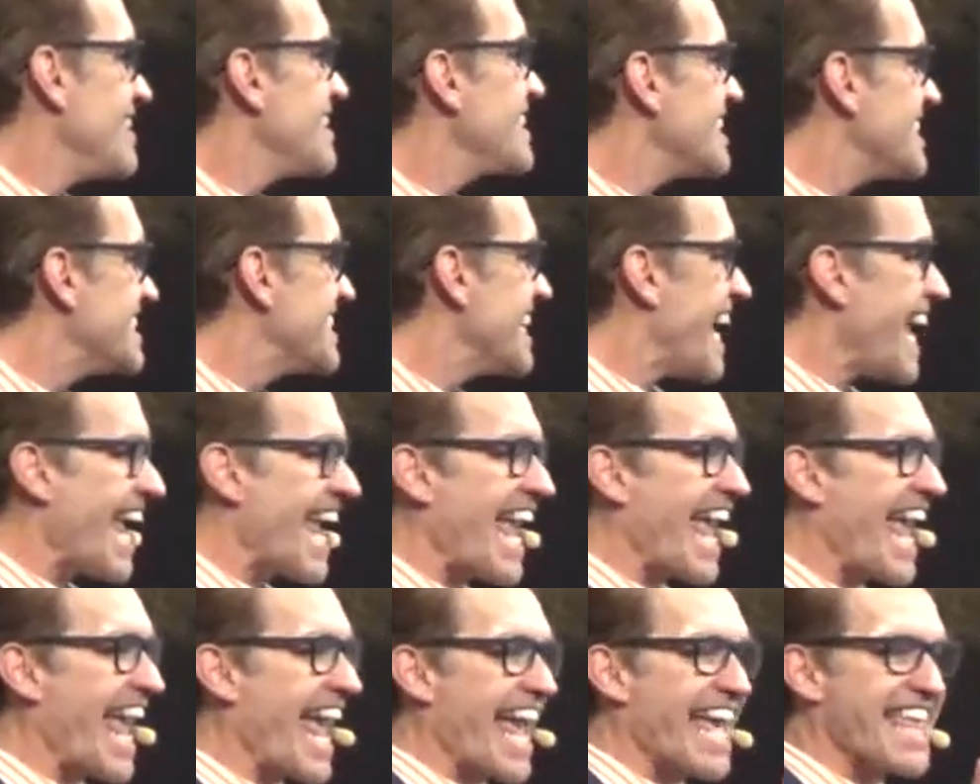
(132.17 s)
And
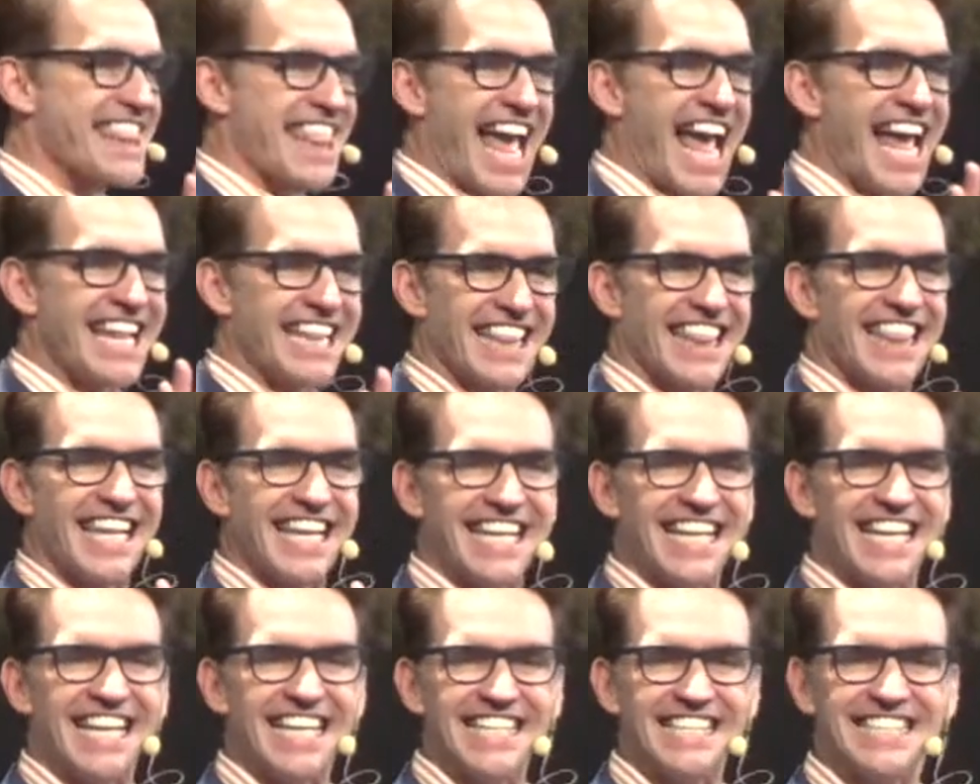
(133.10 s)
that
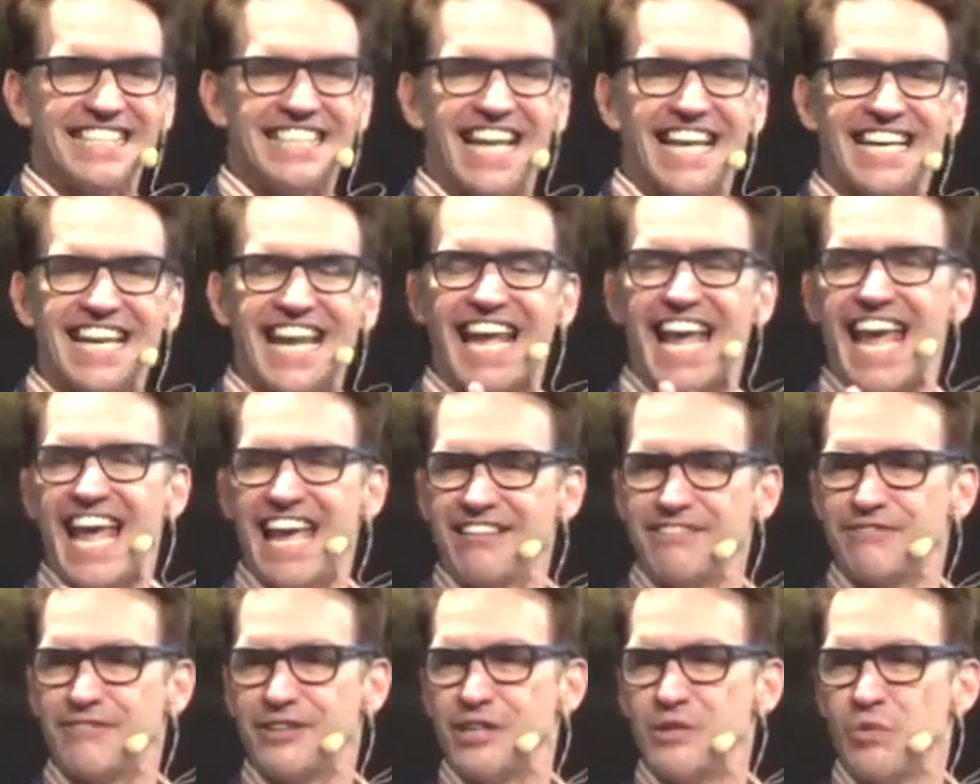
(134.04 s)
thing is that
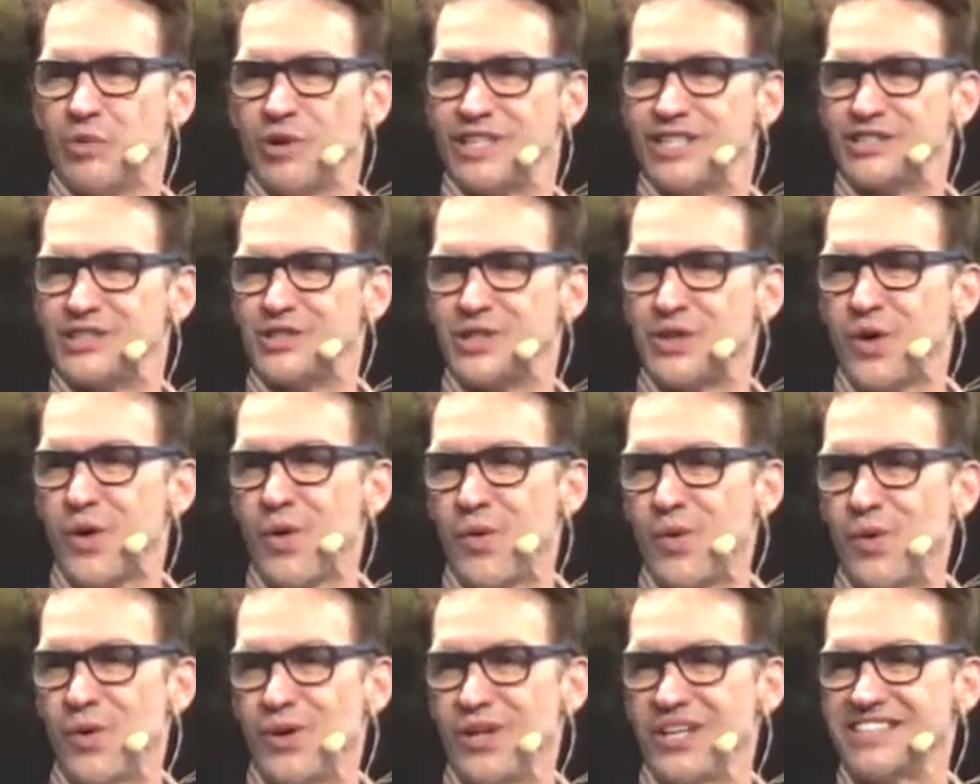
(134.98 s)
everyone's
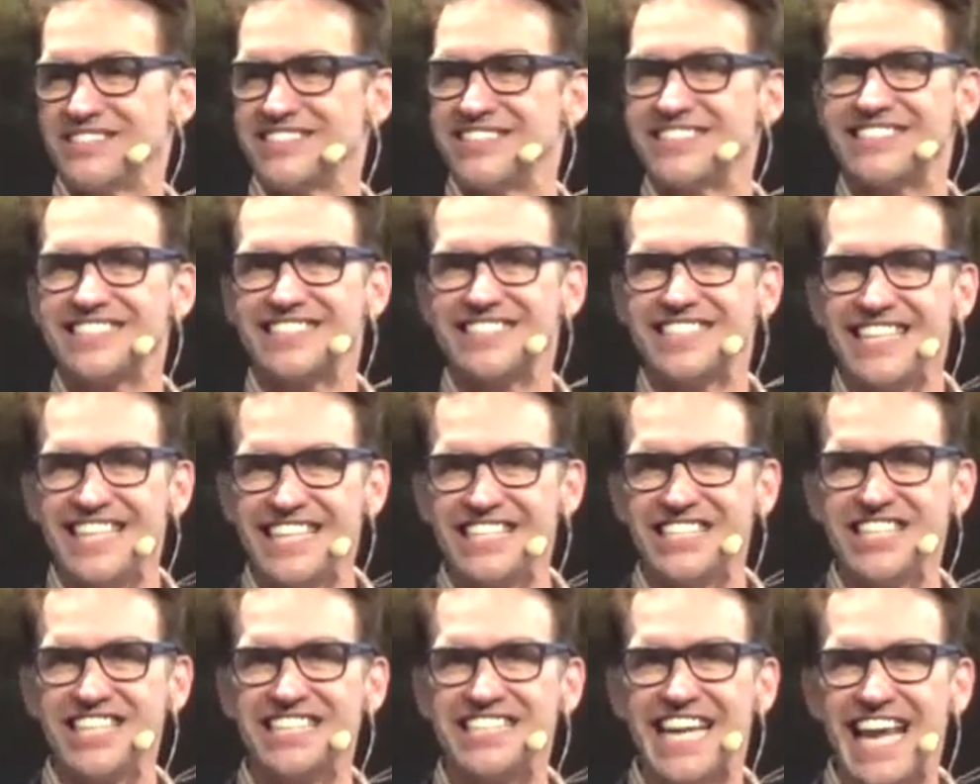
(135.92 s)
goal,
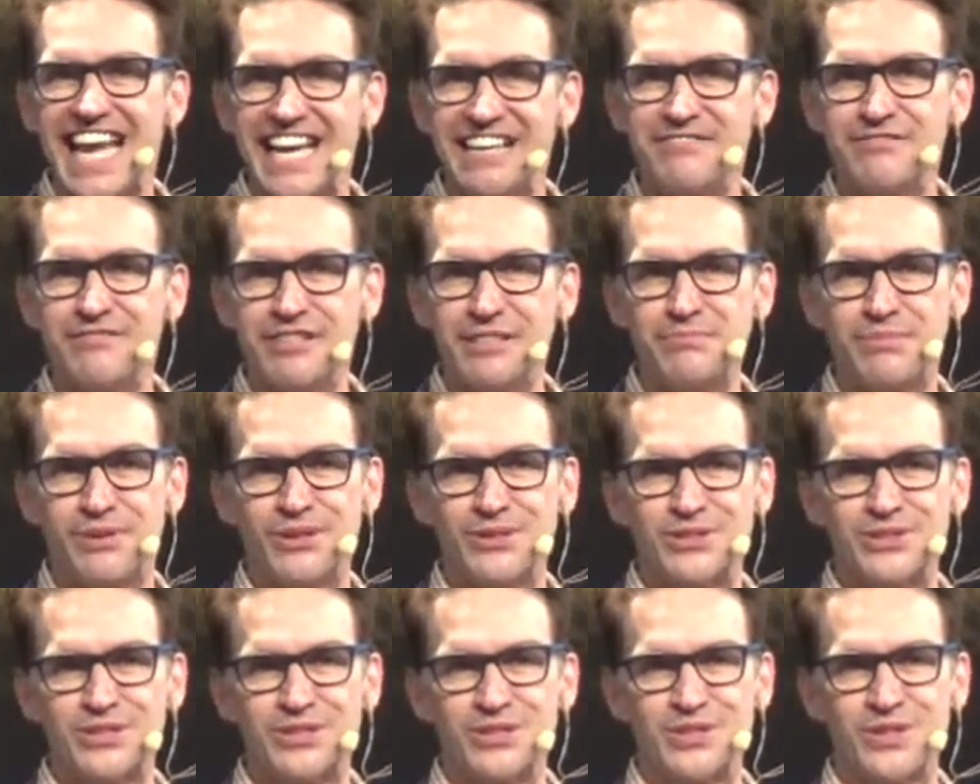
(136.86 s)
each and every
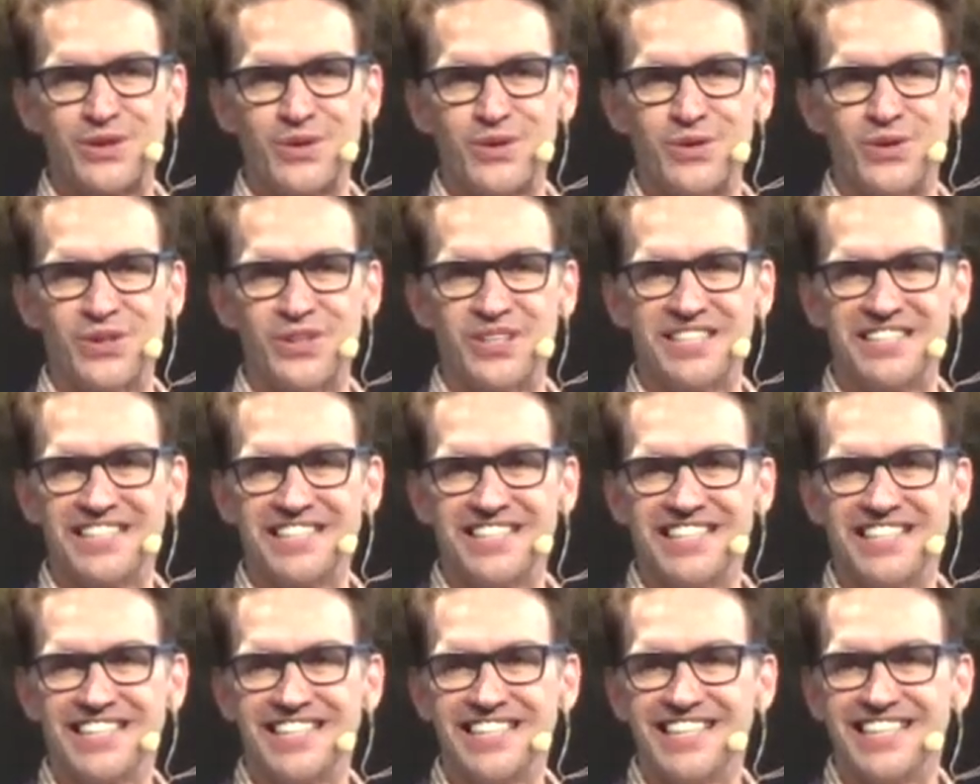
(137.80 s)
person's goal,
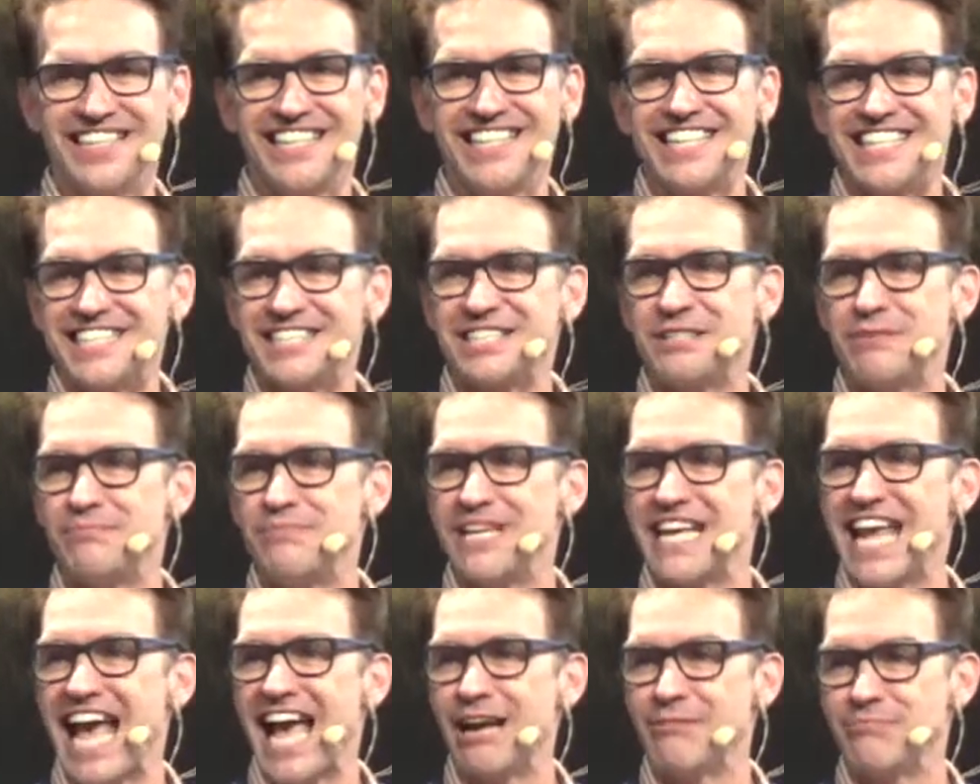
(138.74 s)
is to be
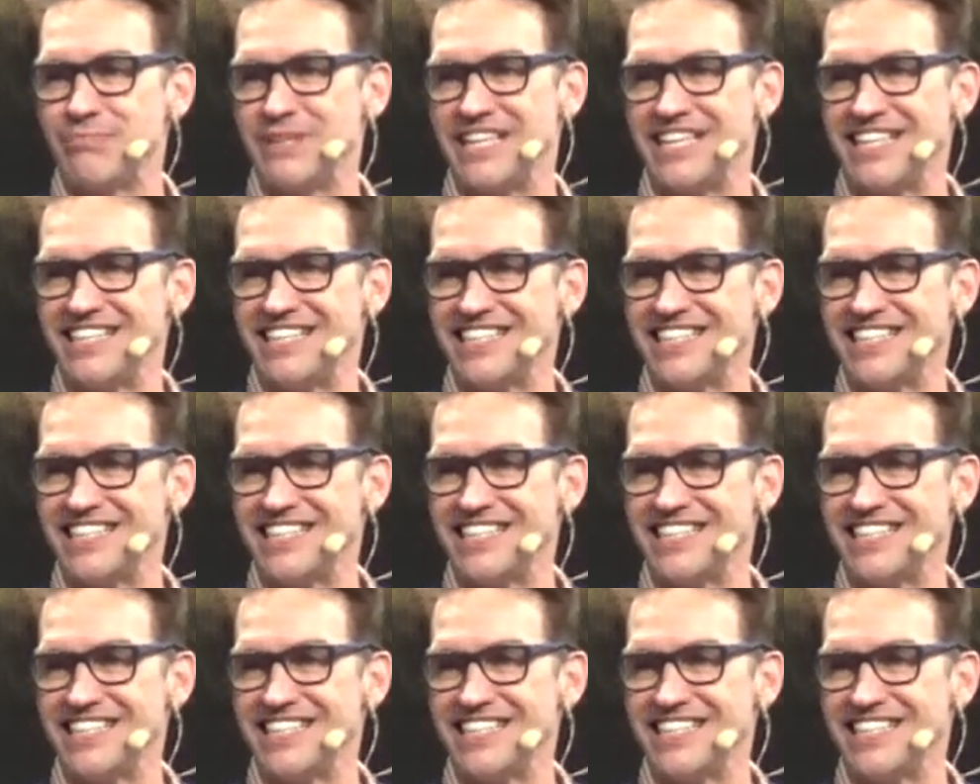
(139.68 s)
happy.